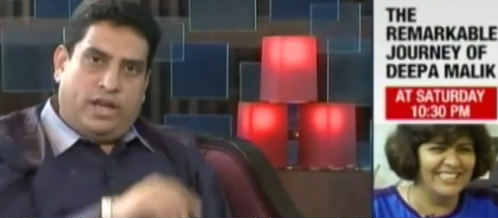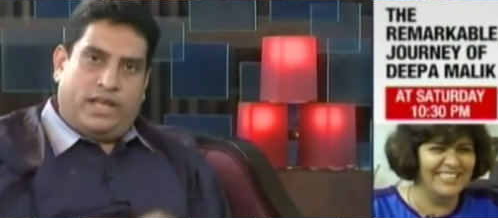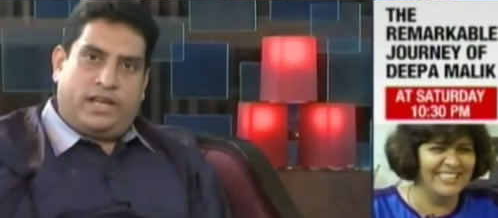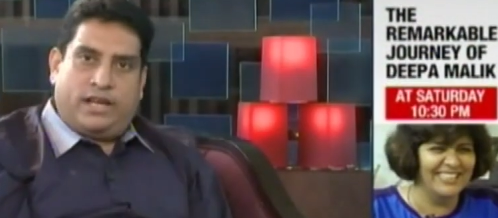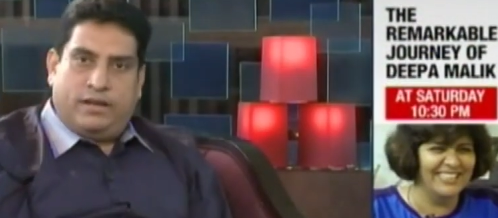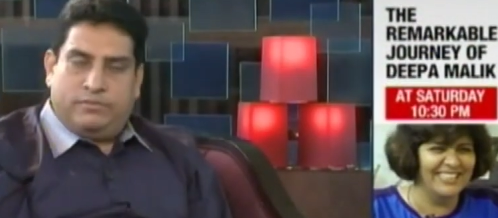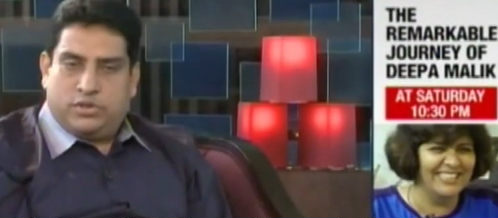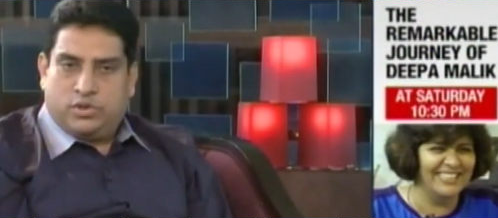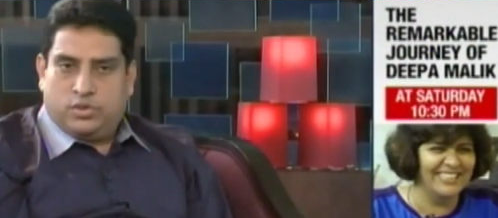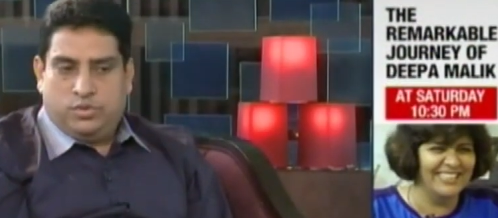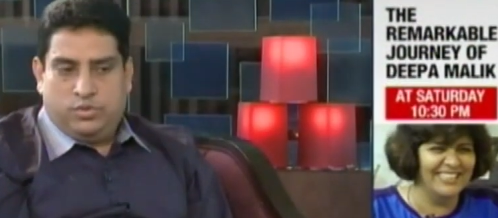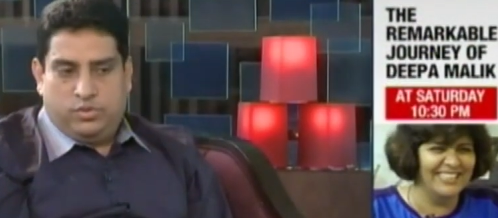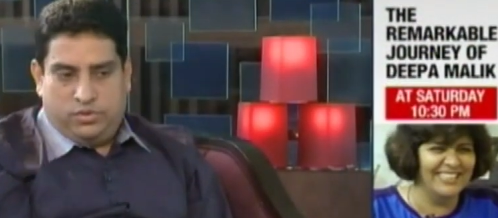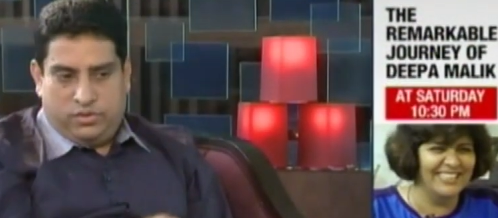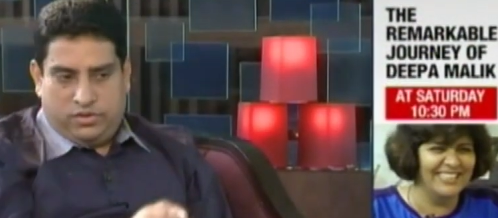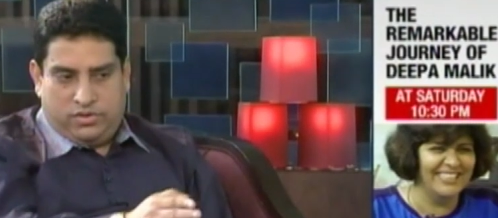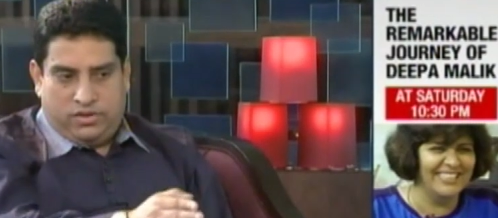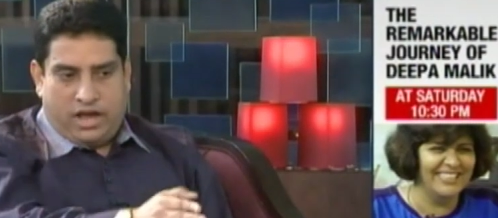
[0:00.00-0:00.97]
Speaker 1: I come
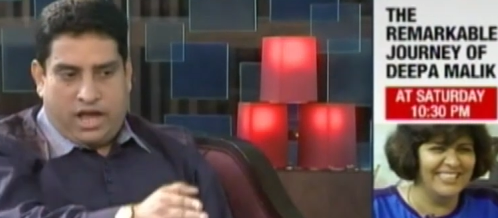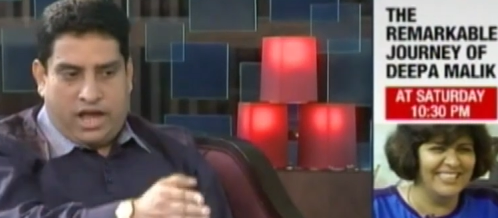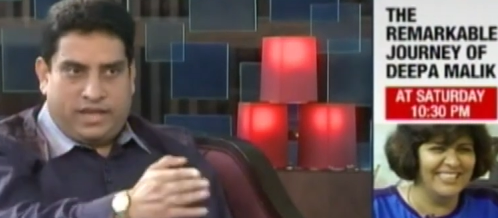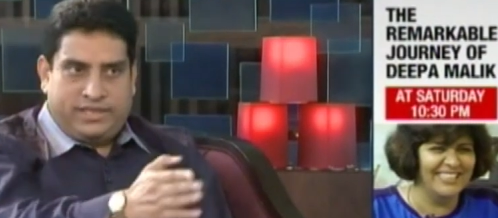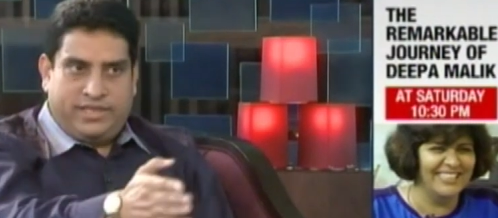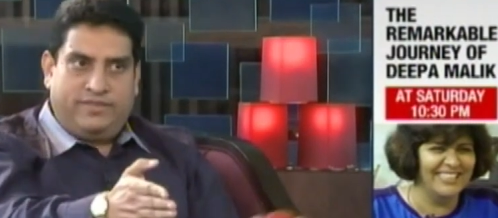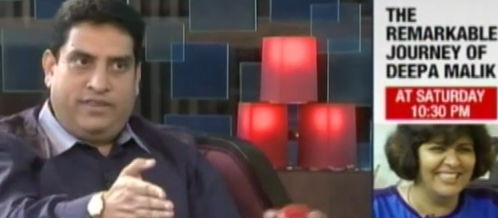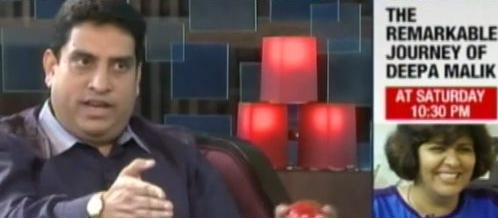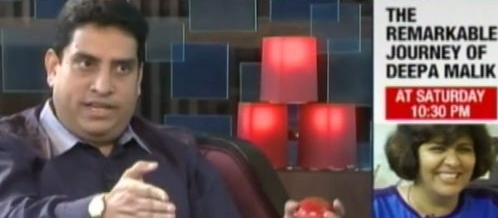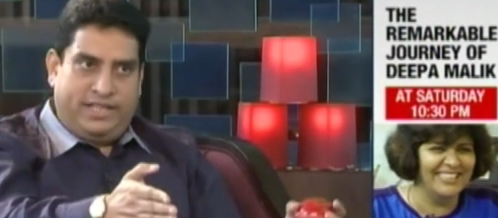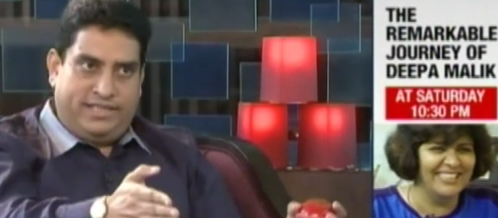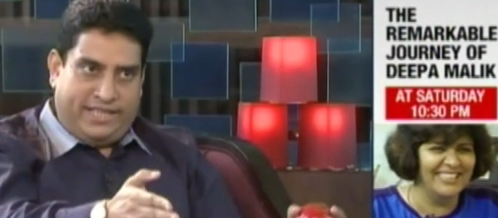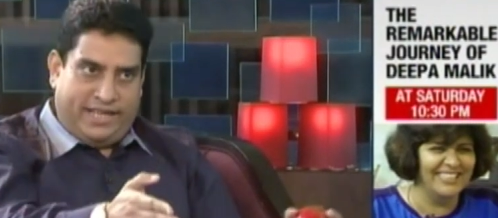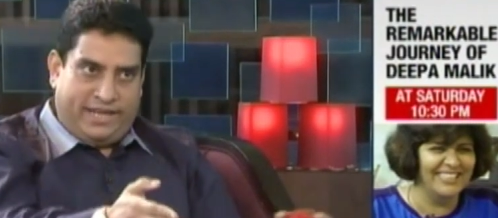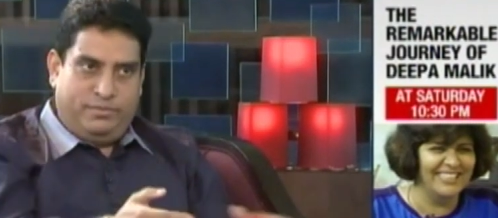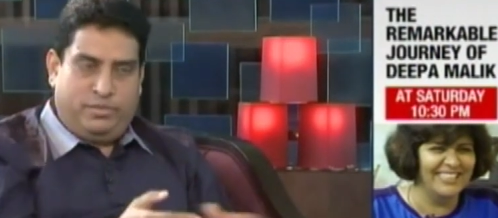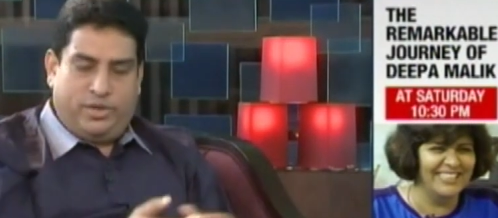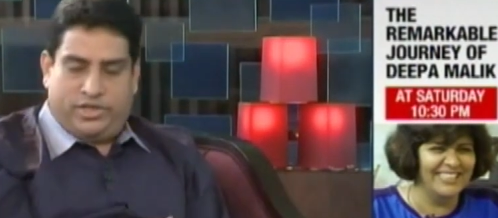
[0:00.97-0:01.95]
to our Diwali
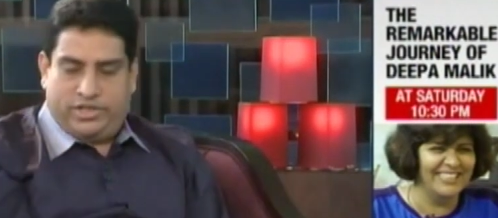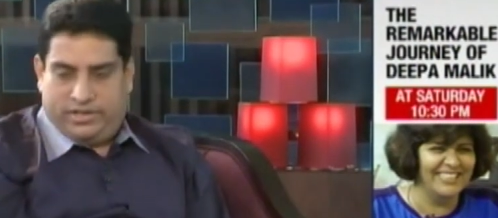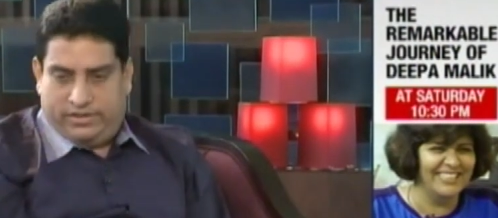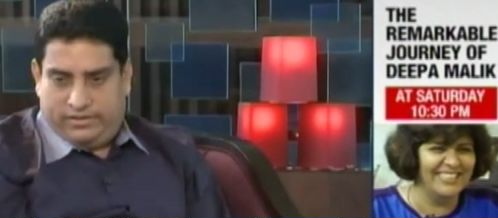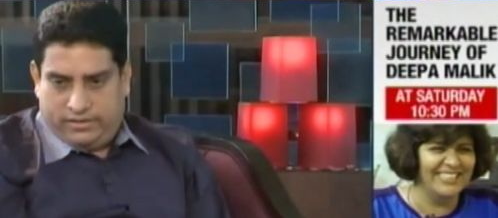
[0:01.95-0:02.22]
celebration.